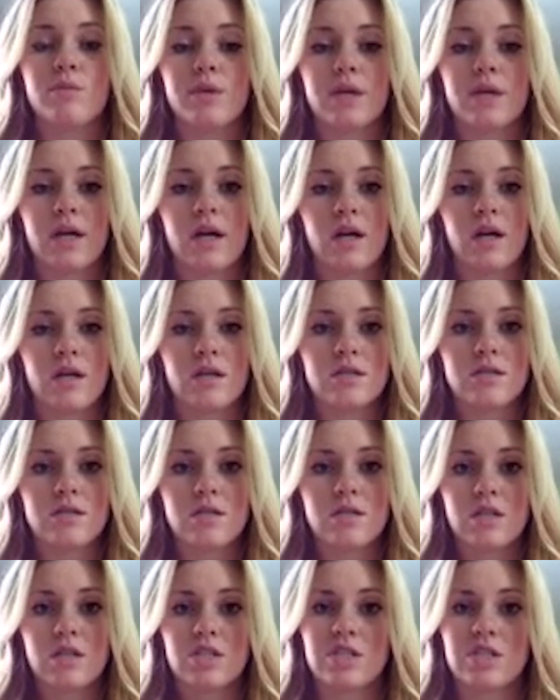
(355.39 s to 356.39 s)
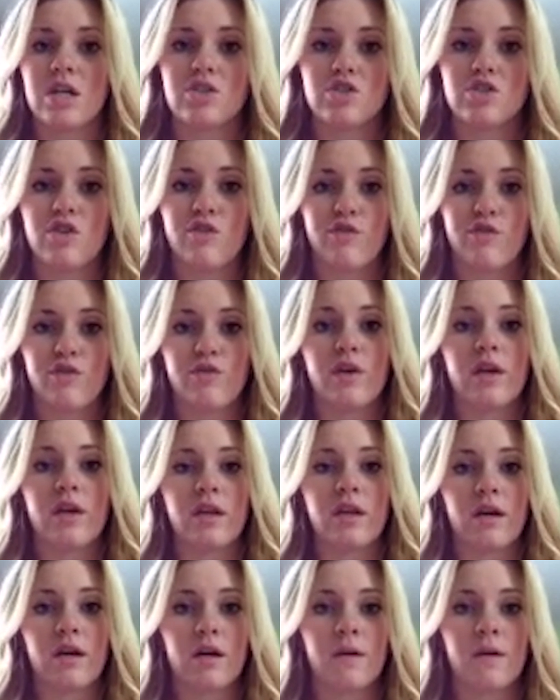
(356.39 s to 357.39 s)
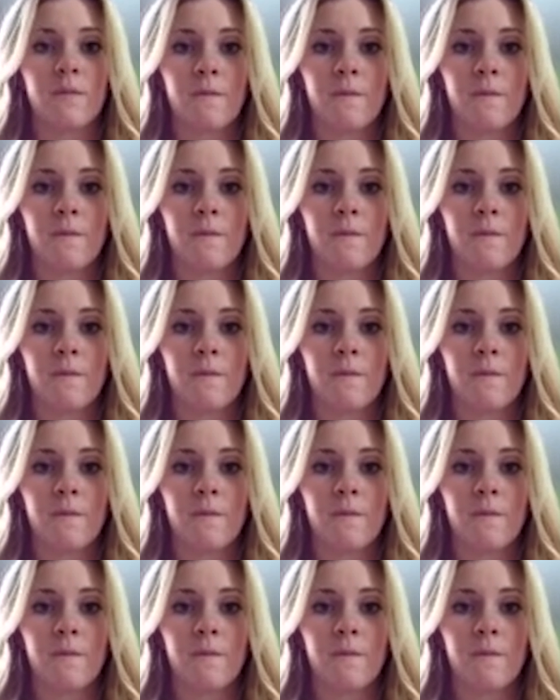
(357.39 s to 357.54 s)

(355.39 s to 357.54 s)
because it's such a fulfilling